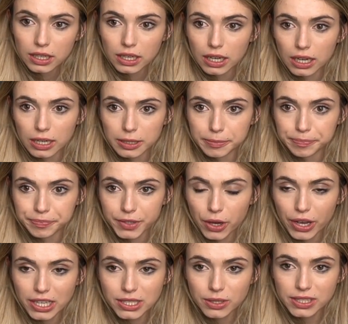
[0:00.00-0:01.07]

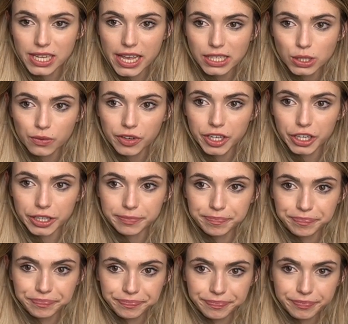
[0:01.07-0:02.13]
Okay, so takes over here.
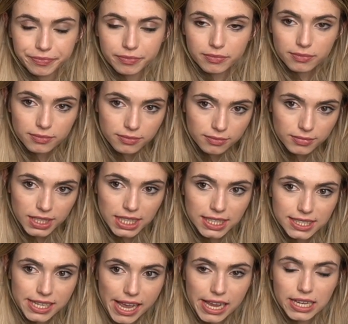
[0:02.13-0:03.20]

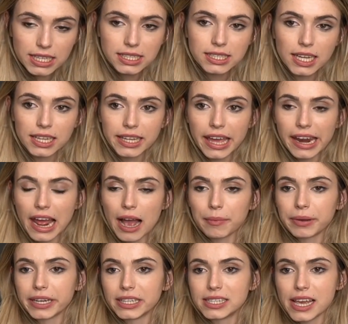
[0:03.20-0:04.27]
Takes, and then
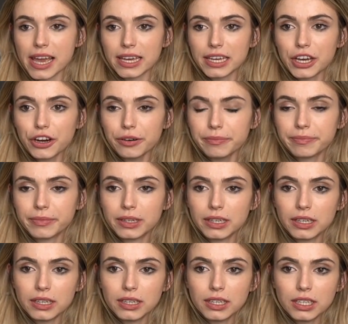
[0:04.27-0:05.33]
I'm going to take here.
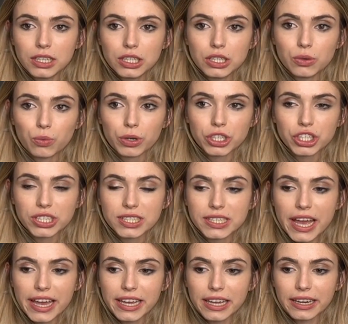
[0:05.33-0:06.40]
We're just
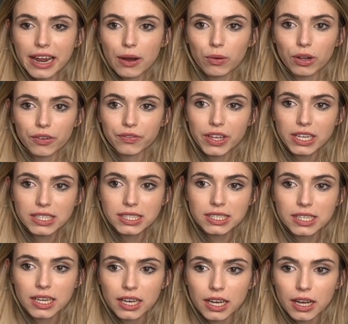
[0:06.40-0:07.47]
taking now all of
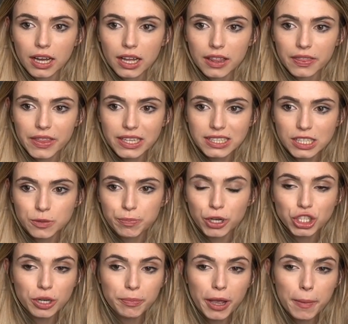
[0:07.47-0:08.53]
this. This is
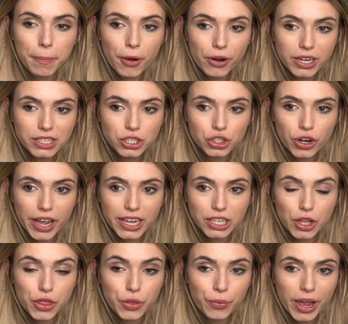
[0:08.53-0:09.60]
pushing. My opponent is
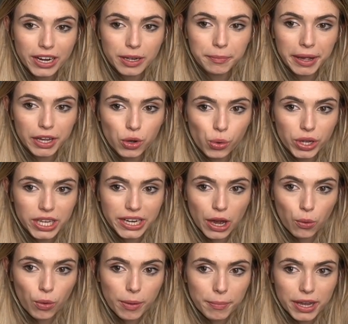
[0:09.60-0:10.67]
threatening my queen.
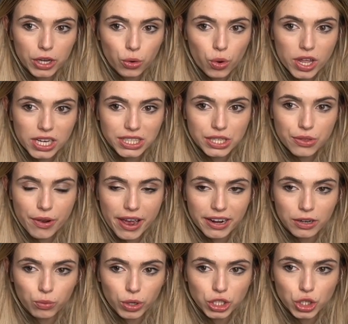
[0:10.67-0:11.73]
Now, when my queen is
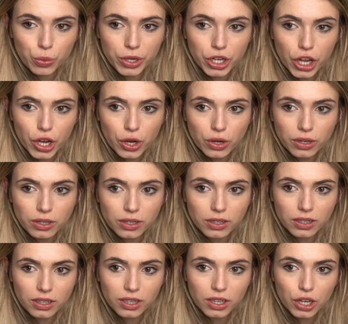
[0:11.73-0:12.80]
threatened, what do?
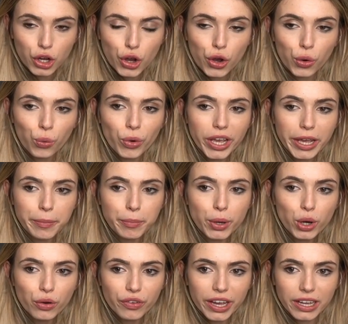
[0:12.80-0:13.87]
We
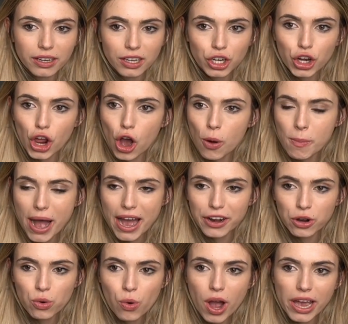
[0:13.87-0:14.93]
move it, no
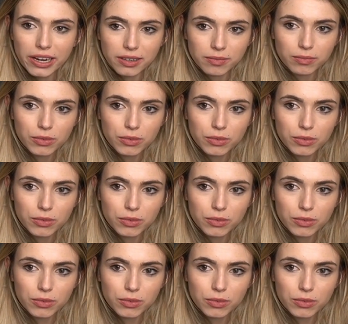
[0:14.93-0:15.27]
matter what.